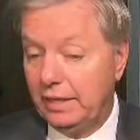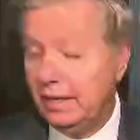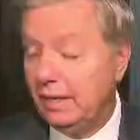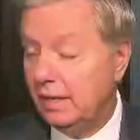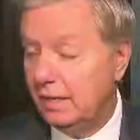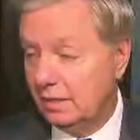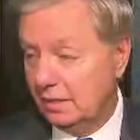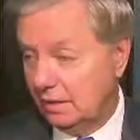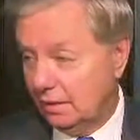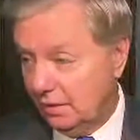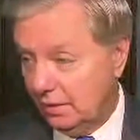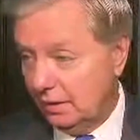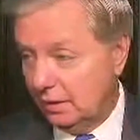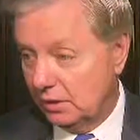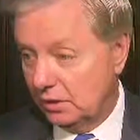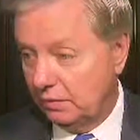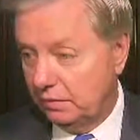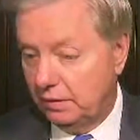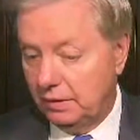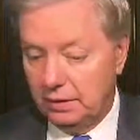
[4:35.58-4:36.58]
he has to
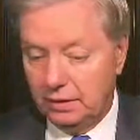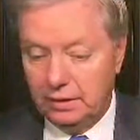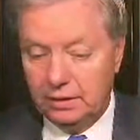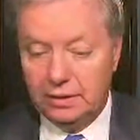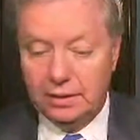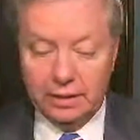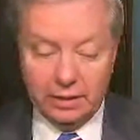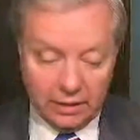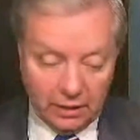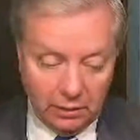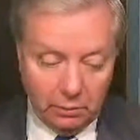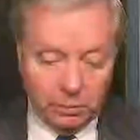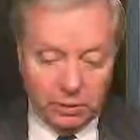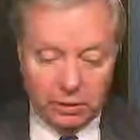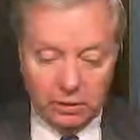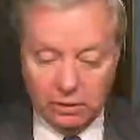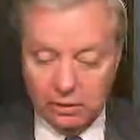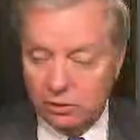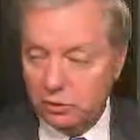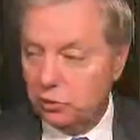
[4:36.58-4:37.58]
testify. That
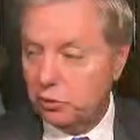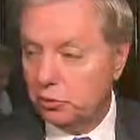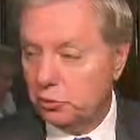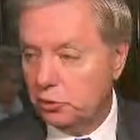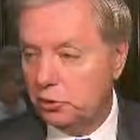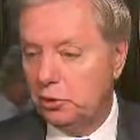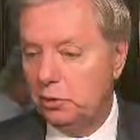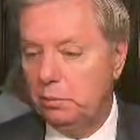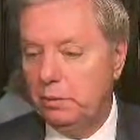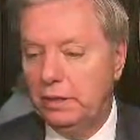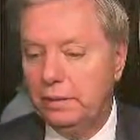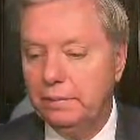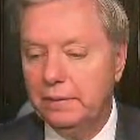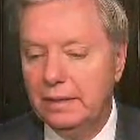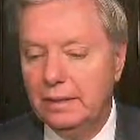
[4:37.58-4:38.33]
email is disturbing.